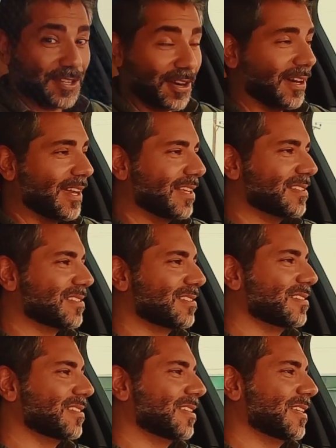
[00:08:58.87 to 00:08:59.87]
car has.
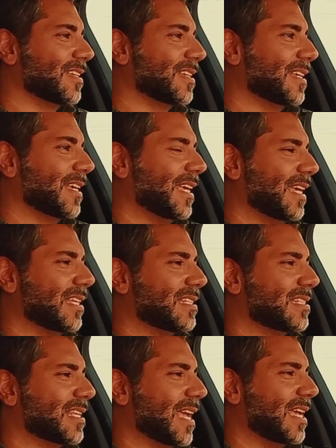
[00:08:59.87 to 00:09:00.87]

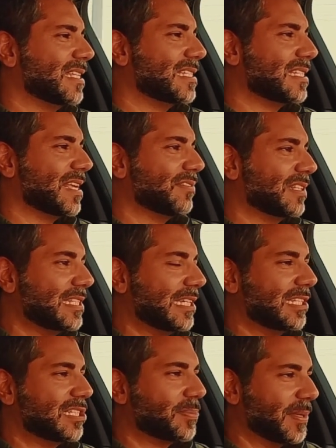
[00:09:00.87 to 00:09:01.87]
It's a
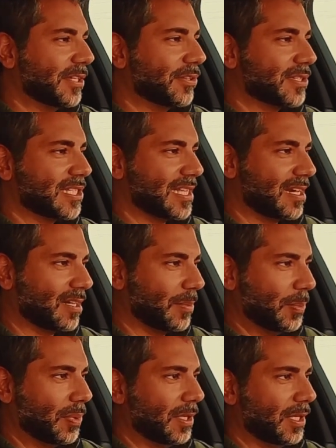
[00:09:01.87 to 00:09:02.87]
17 speaker setup
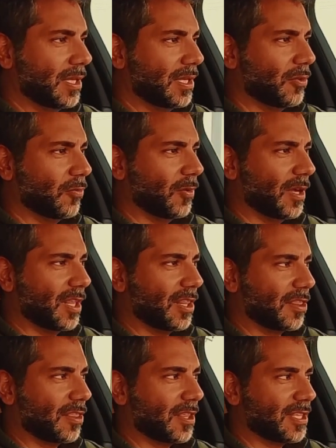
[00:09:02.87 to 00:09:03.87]

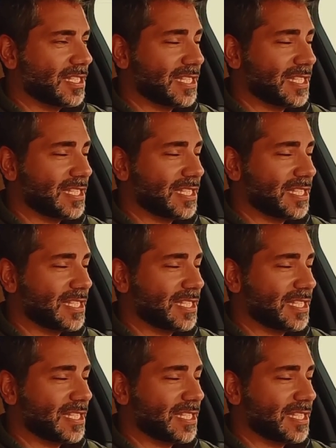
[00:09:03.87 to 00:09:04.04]
with